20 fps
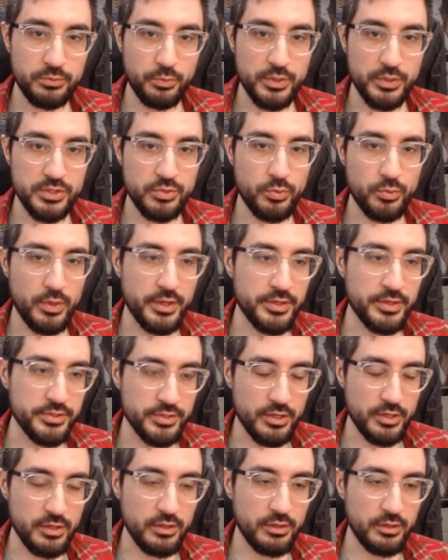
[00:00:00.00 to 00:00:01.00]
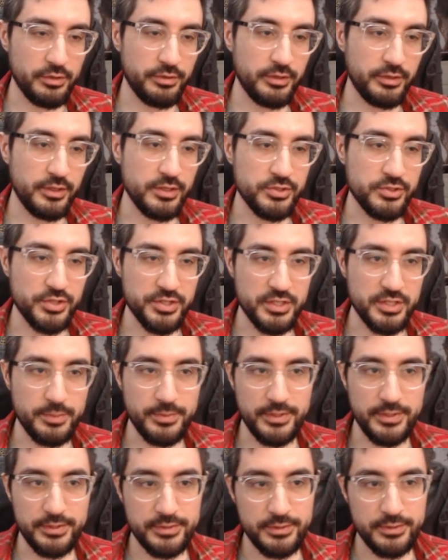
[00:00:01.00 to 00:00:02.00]
which was all the
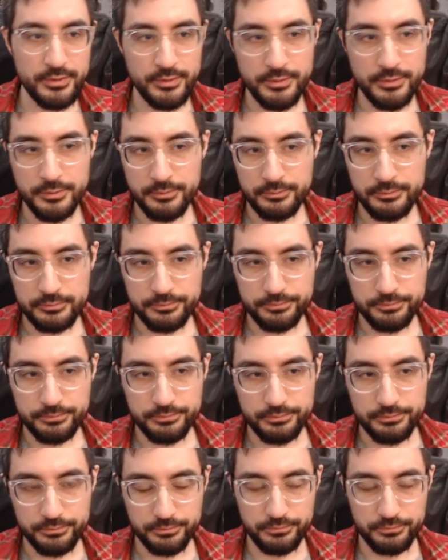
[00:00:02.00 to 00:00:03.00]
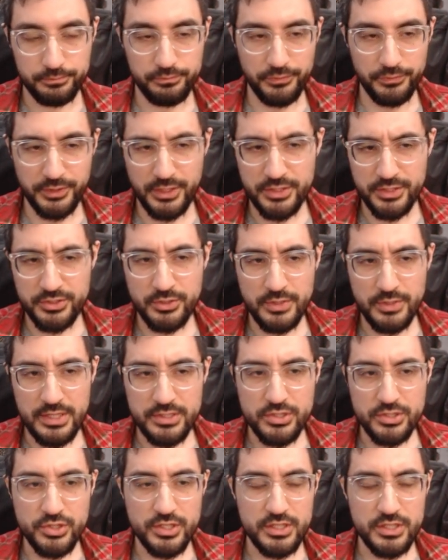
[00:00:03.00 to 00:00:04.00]
GCPs, because you
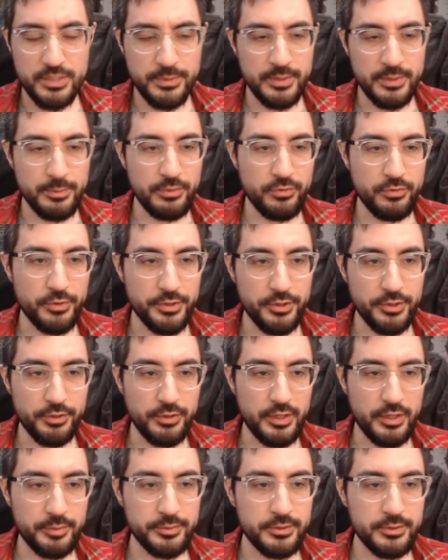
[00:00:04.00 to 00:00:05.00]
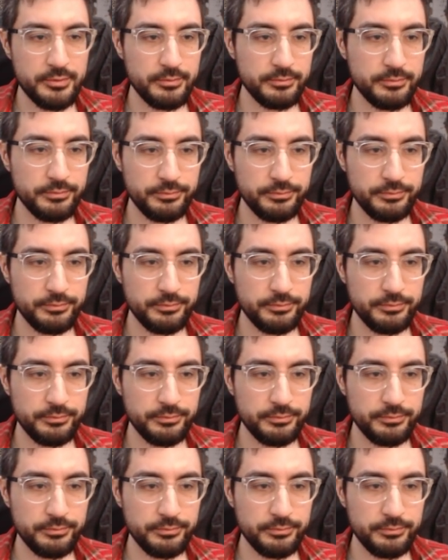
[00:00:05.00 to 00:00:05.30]
need to GCP before you corrupt.